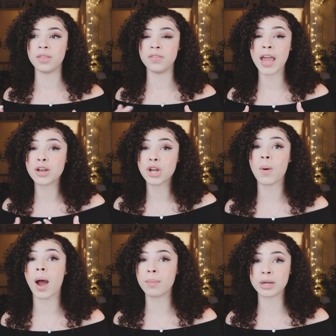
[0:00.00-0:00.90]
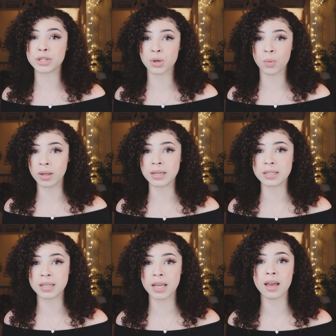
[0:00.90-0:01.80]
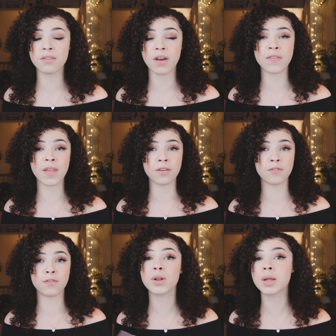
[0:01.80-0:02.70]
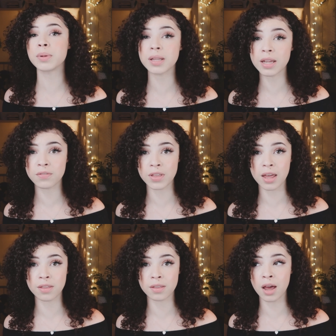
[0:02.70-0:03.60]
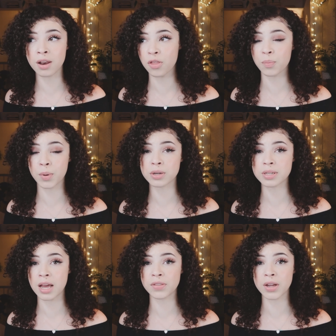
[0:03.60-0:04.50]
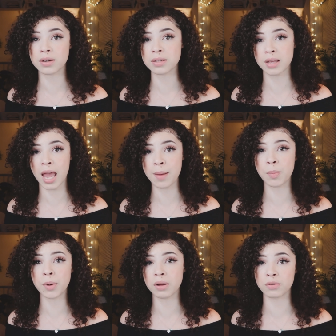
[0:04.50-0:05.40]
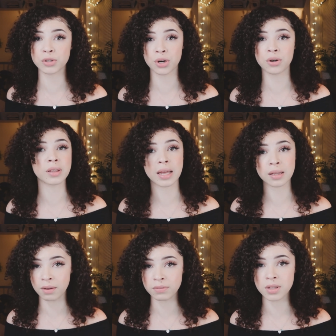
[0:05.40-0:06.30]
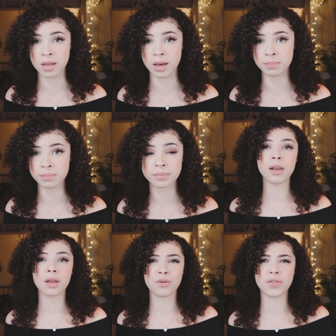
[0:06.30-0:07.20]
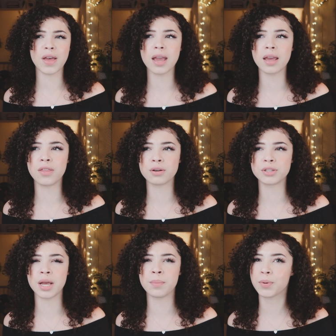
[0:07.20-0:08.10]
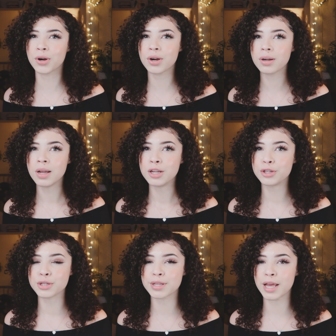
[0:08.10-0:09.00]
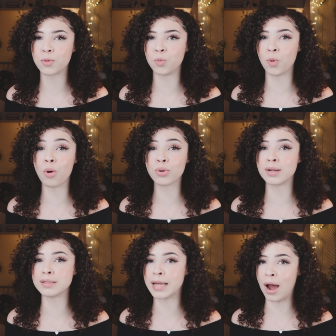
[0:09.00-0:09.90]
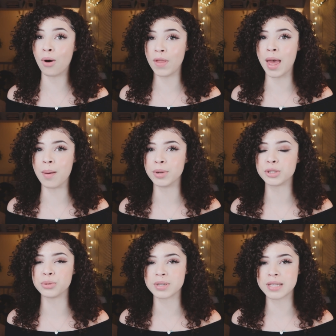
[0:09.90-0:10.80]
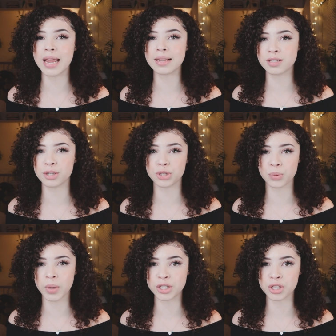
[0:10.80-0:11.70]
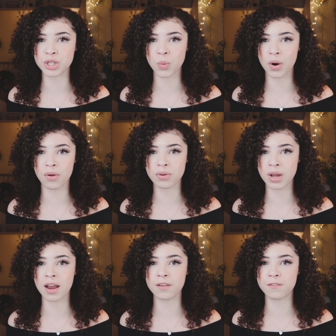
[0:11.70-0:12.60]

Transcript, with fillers: they know how much they're willing to give and they fully believe that another person out there is capable of returning that love to them. Another thing, their temper just like won't allow them to stay in situations where they're not